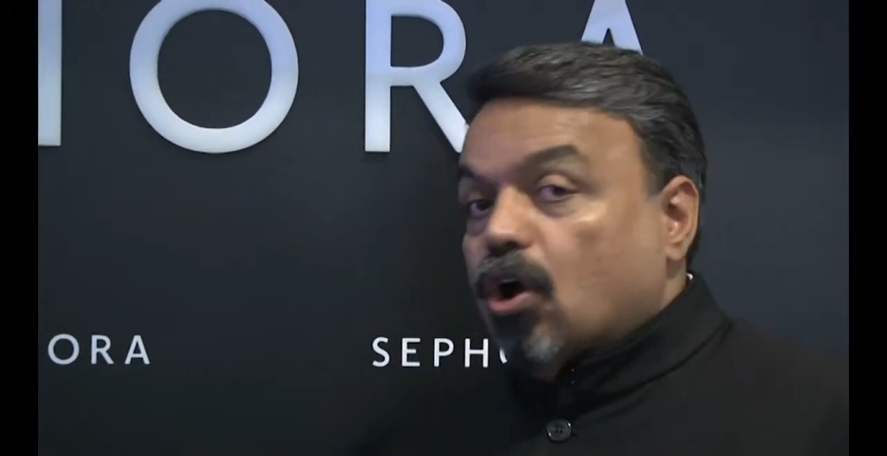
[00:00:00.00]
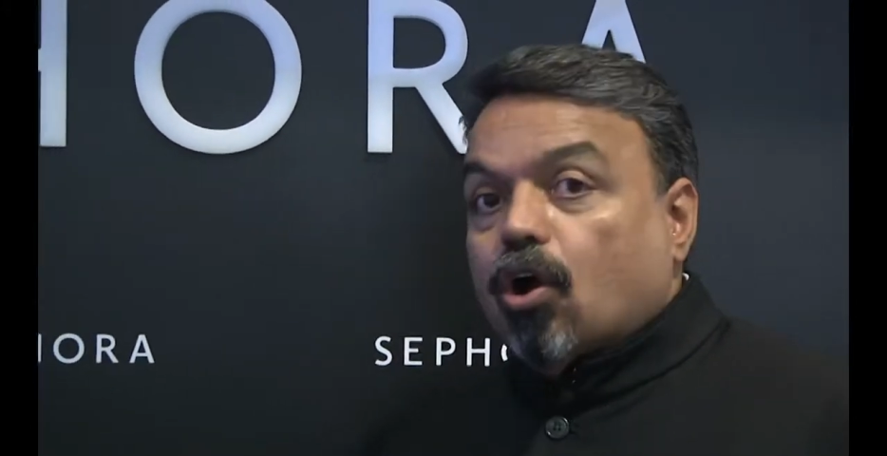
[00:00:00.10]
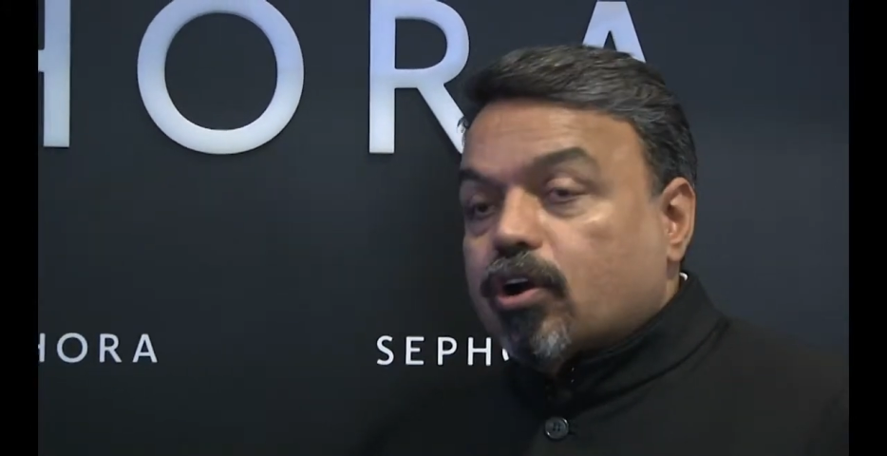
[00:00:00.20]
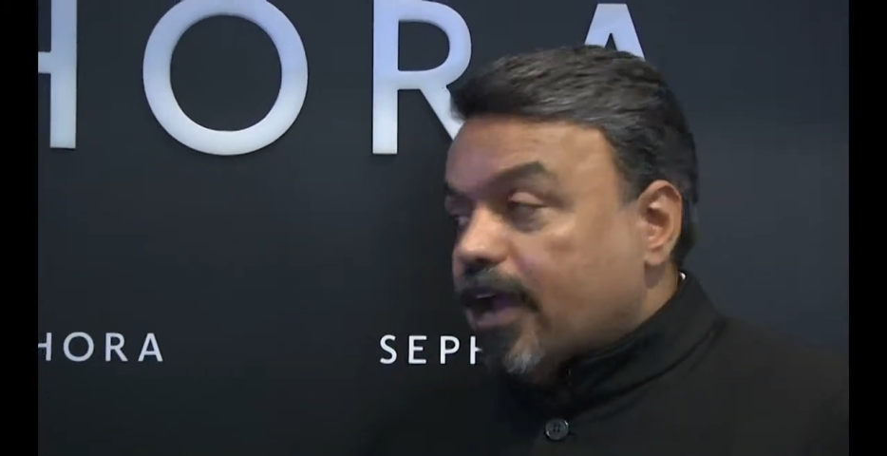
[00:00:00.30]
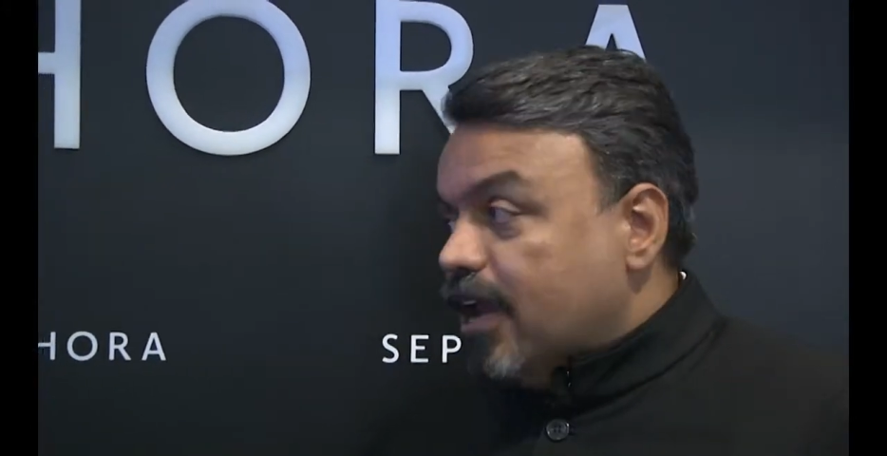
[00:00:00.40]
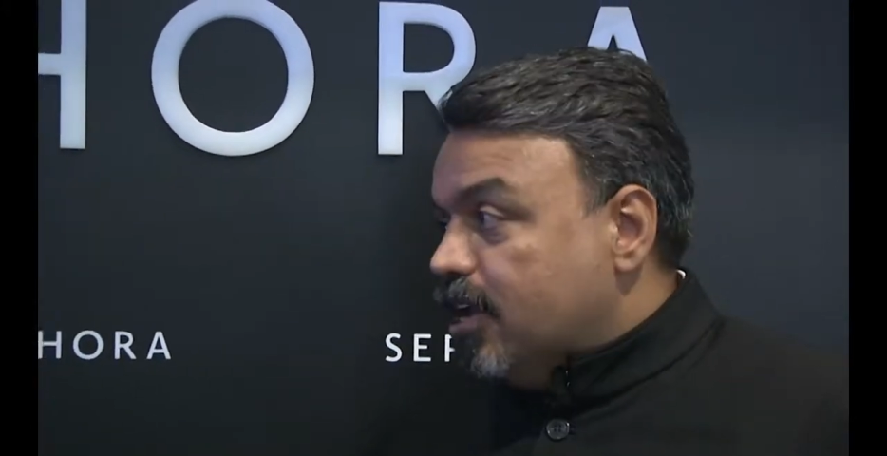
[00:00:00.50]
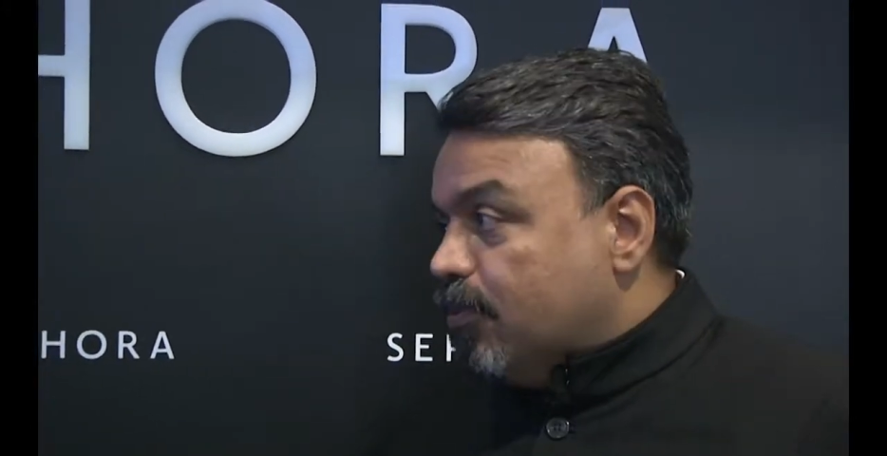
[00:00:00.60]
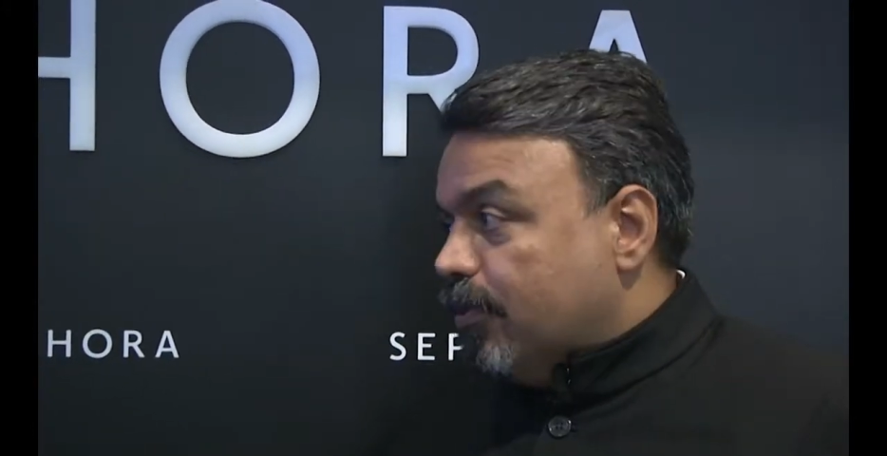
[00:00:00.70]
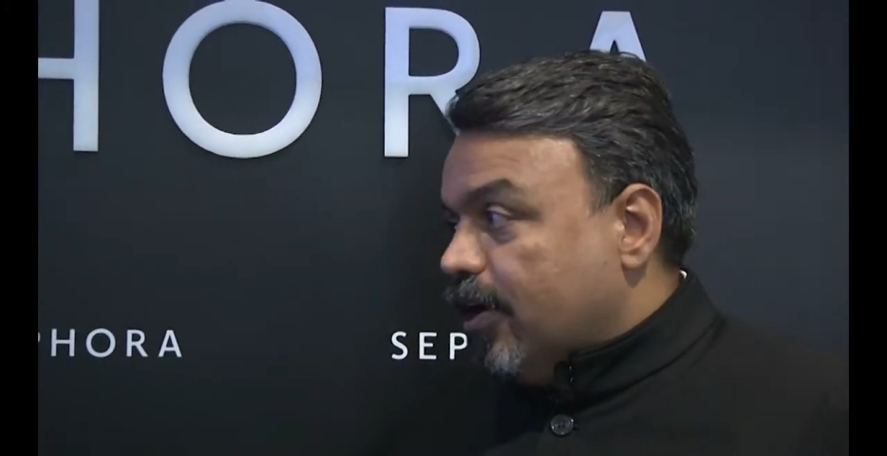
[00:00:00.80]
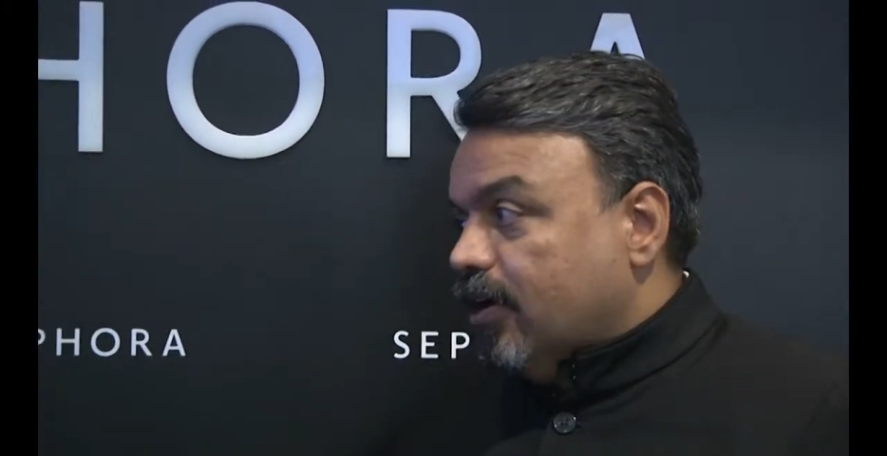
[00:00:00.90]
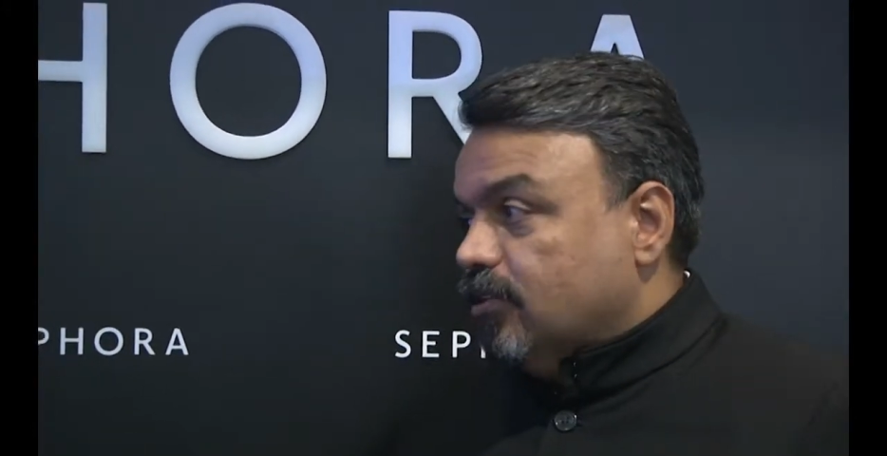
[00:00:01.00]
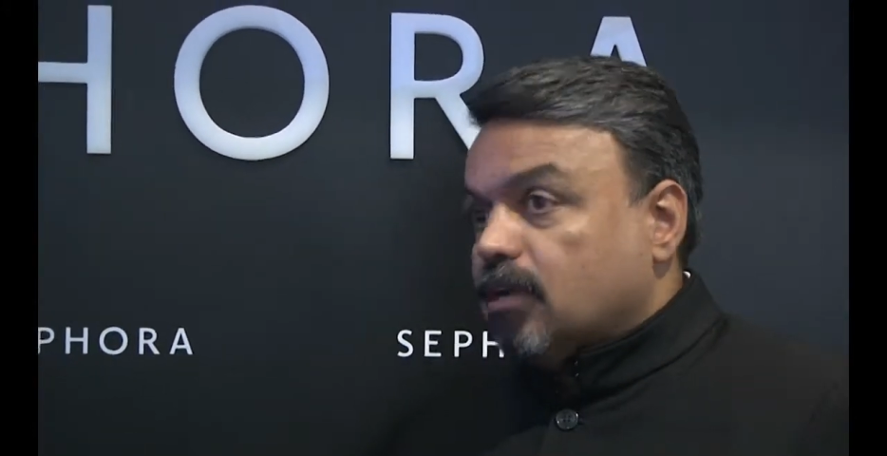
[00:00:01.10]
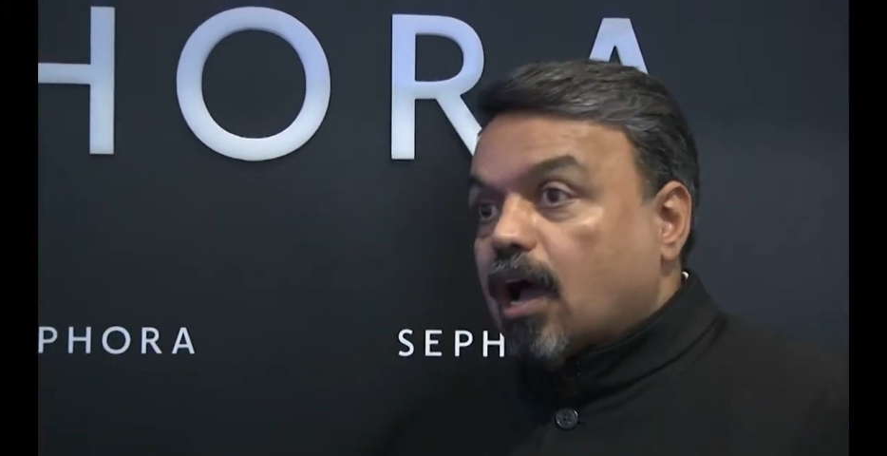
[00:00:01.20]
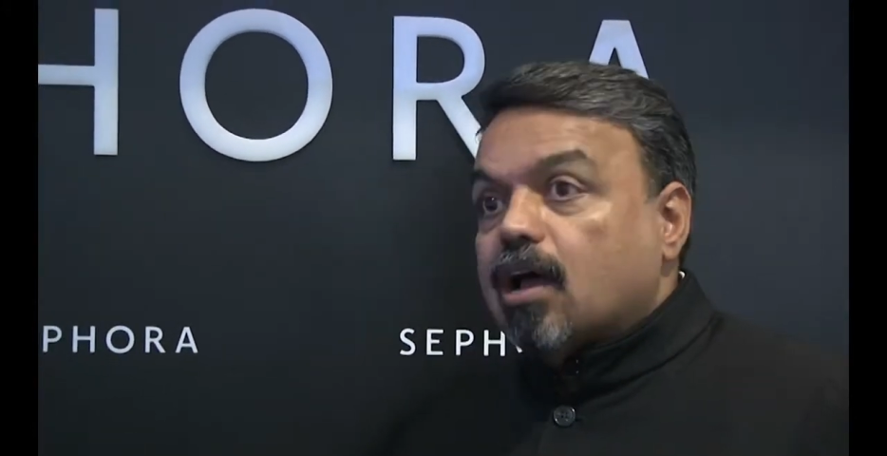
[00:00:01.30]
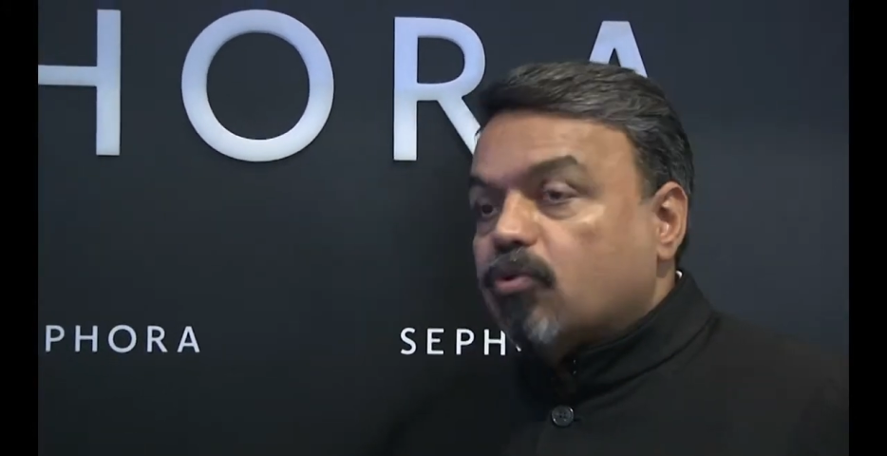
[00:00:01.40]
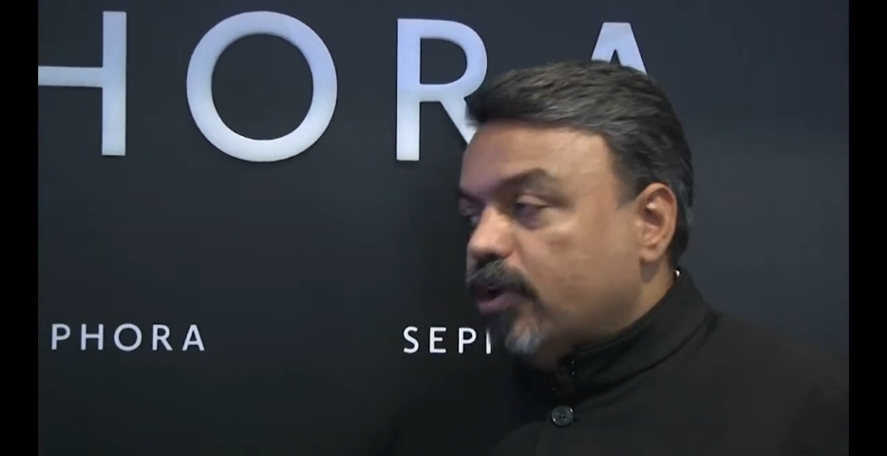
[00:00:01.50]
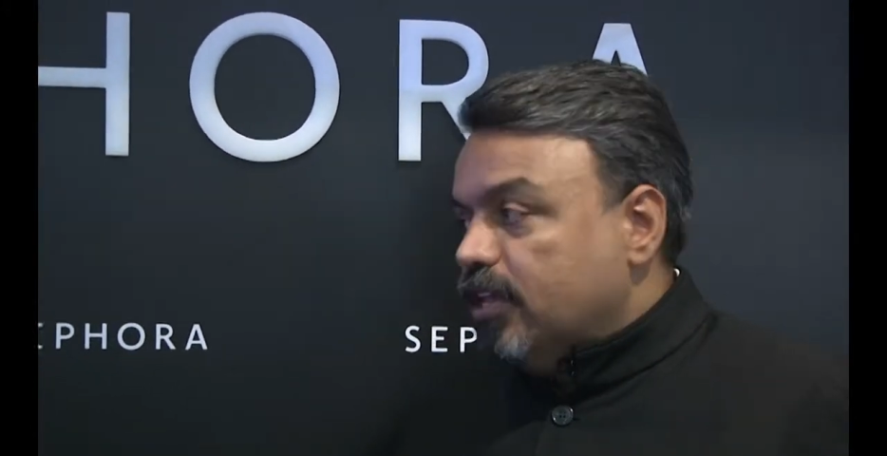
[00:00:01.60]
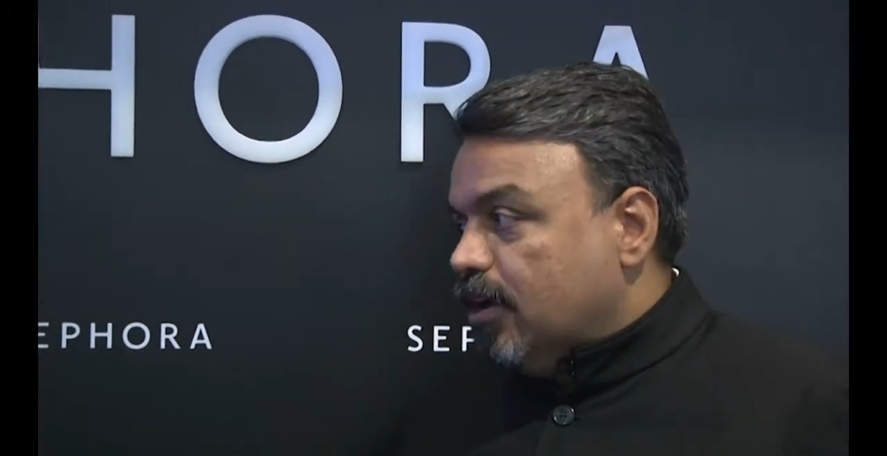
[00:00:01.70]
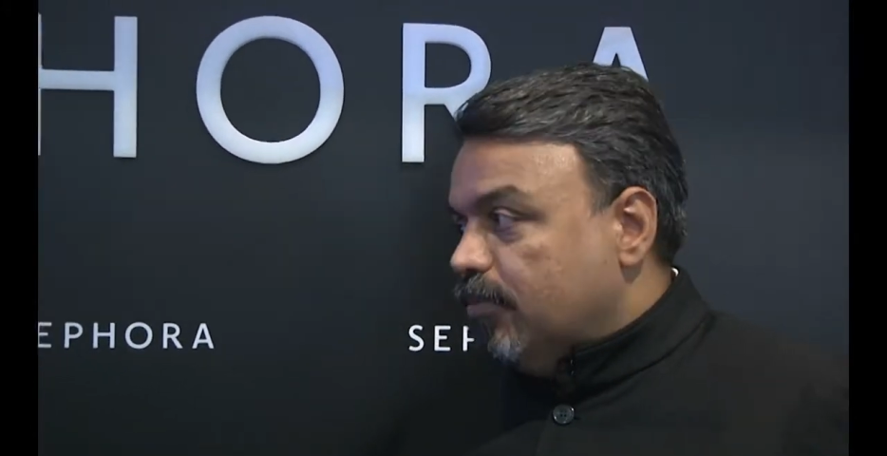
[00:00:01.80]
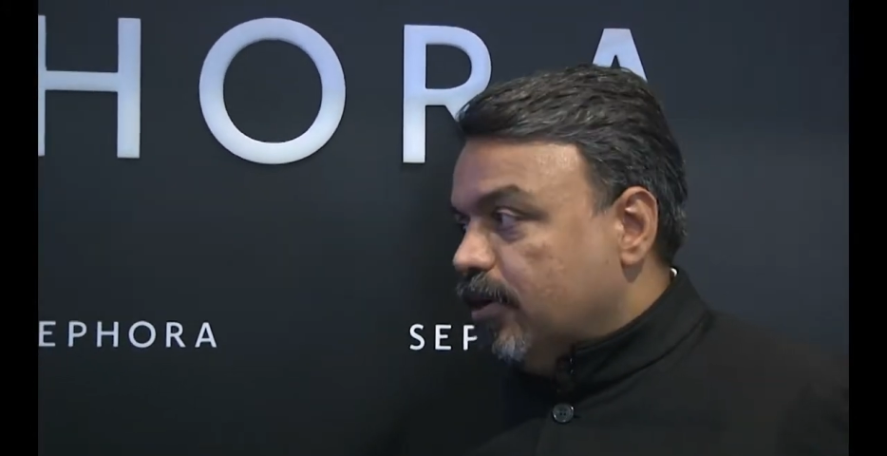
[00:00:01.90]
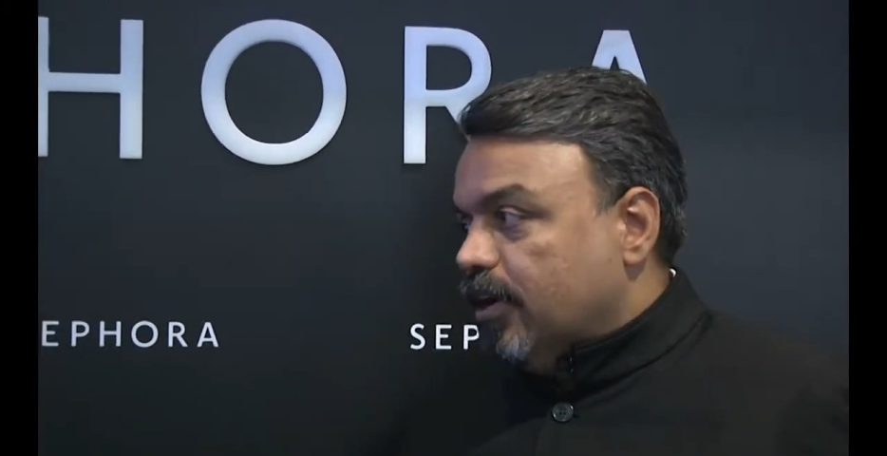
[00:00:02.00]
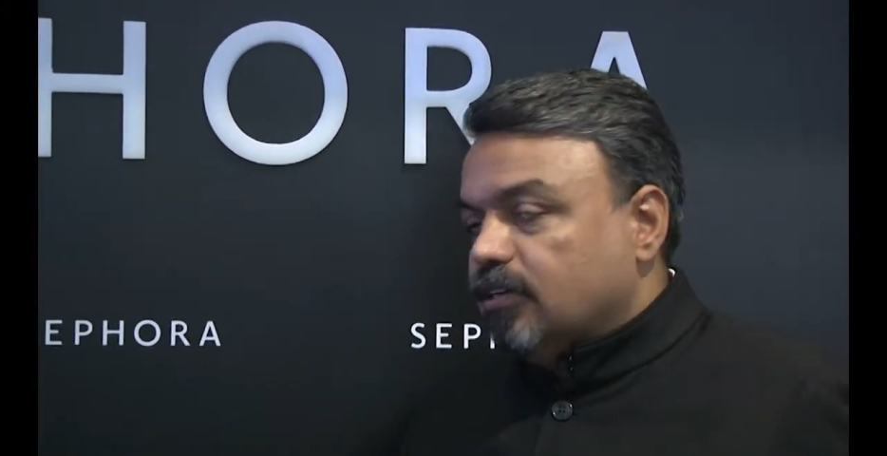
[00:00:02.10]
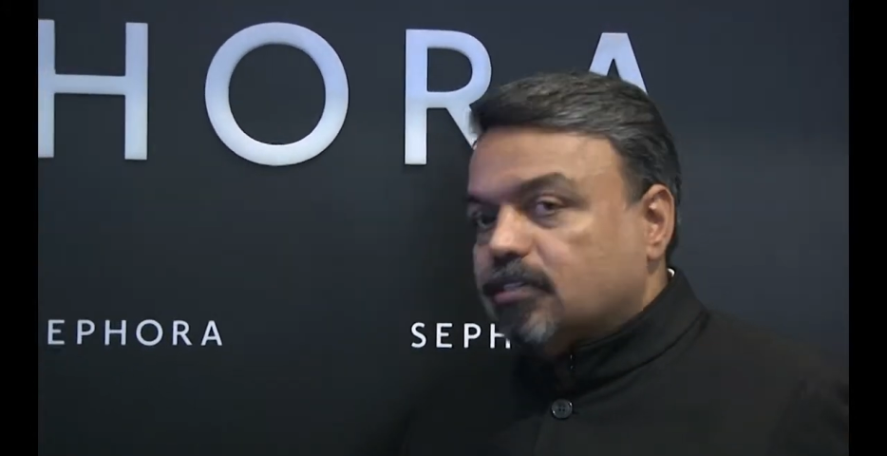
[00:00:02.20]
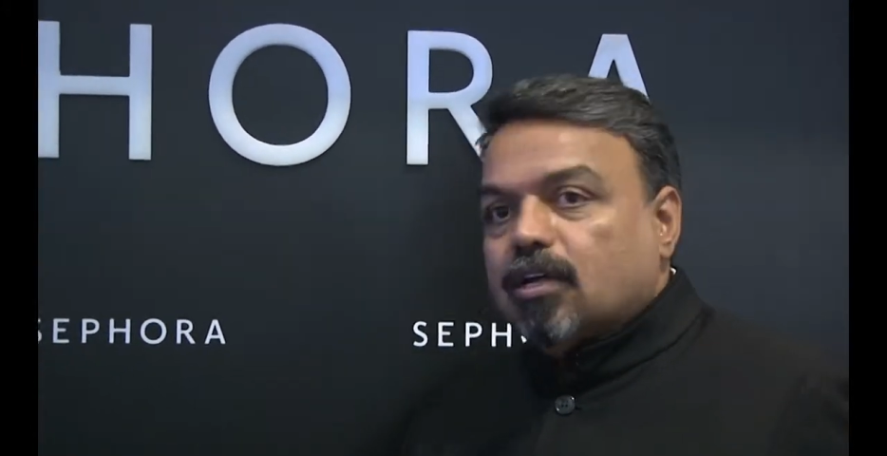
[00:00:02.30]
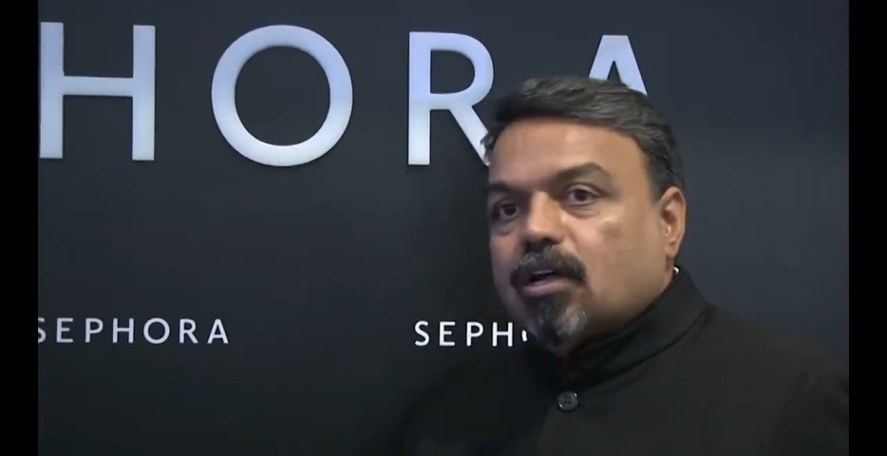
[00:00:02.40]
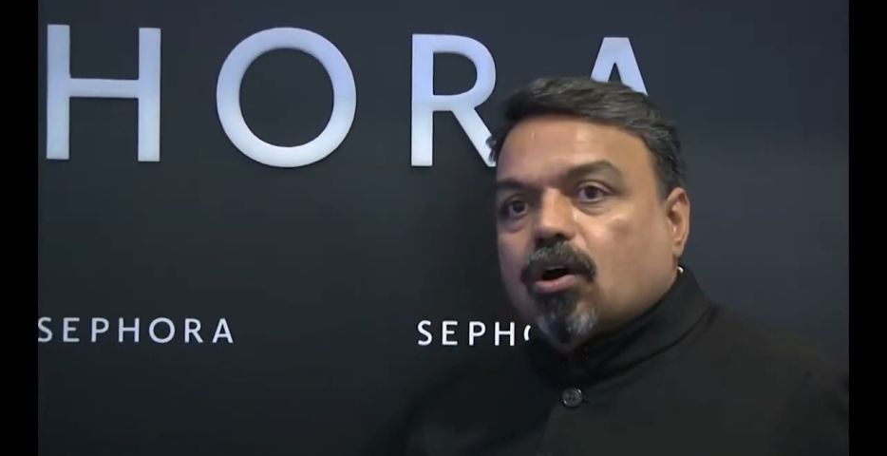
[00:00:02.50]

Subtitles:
organic brands, Ayurveda brands.